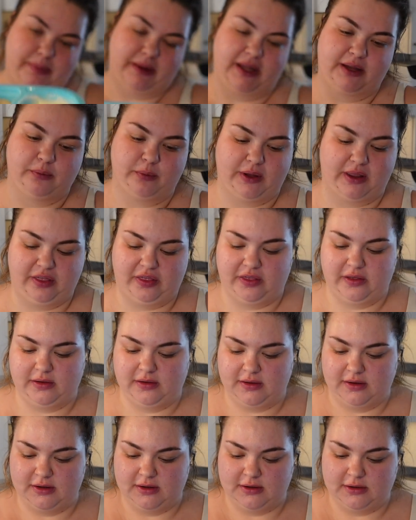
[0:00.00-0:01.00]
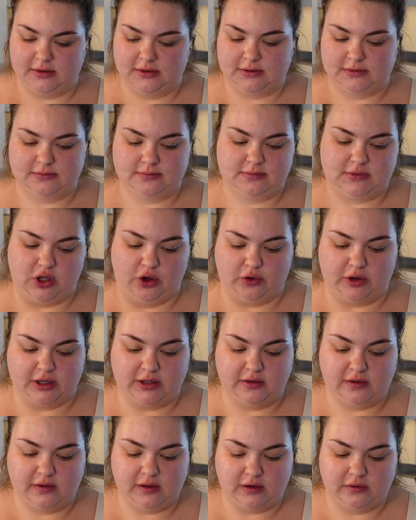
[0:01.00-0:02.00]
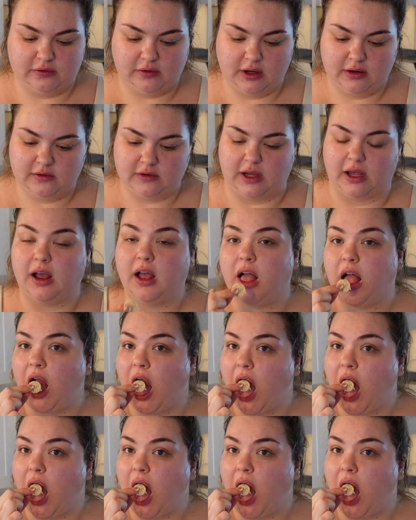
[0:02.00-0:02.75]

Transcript: but with yogurt instead of frosting.